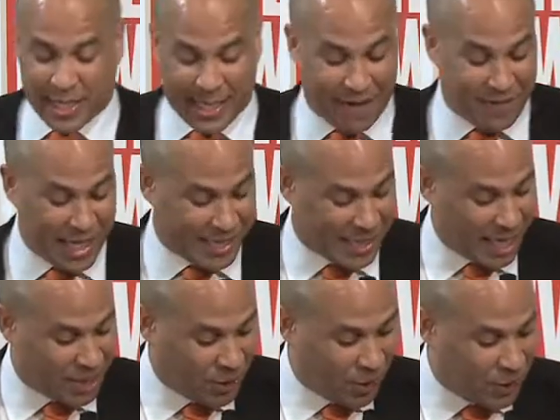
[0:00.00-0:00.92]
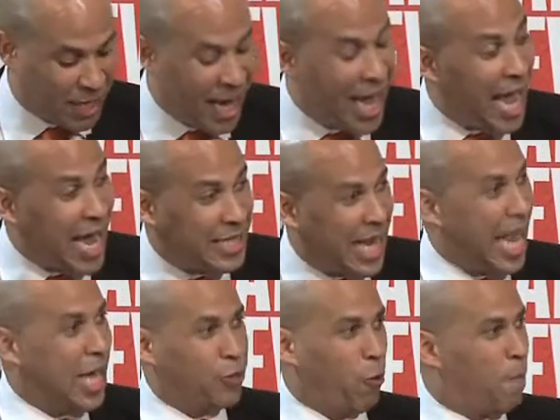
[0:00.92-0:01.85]
76ers as
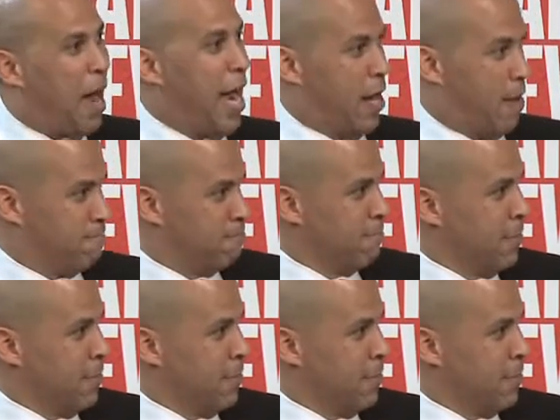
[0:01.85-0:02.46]
Andrew Bynum.